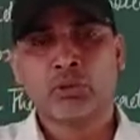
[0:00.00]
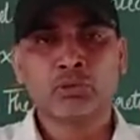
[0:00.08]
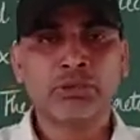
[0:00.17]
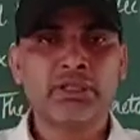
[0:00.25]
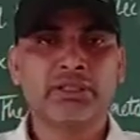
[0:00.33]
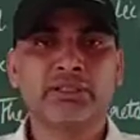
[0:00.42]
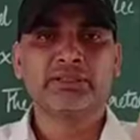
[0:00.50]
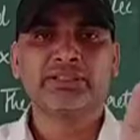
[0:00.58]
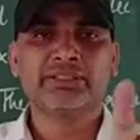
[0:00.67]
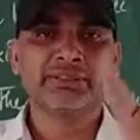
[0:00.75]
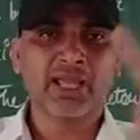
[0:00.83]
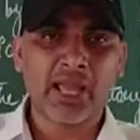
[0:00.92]
to the this
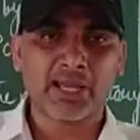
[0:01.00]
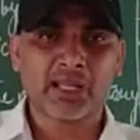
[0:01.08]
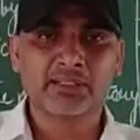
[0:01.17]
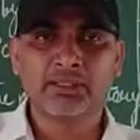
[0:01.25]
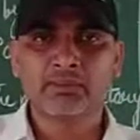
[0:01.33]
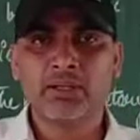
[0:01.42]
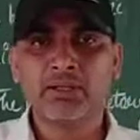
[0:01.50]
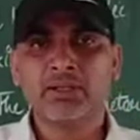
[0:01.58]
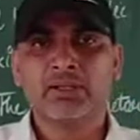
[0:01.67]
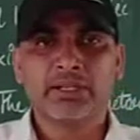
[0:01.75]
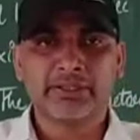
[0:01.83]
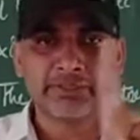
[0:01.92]
is the another one
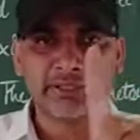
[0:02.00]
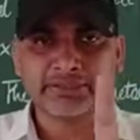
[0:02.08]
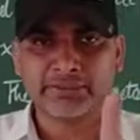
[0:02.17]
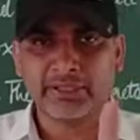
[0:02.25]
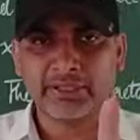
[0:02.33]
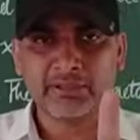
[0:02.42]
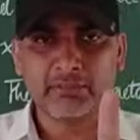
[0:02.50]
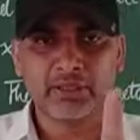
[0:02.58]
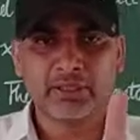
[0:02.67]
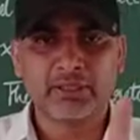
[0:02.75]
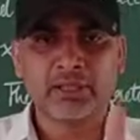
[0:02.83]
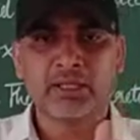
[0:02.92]
is the excretory
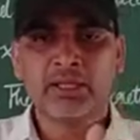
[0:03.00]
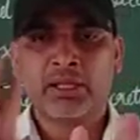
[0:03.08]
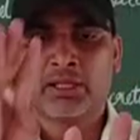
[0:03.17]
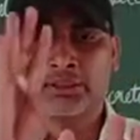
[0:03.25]
material.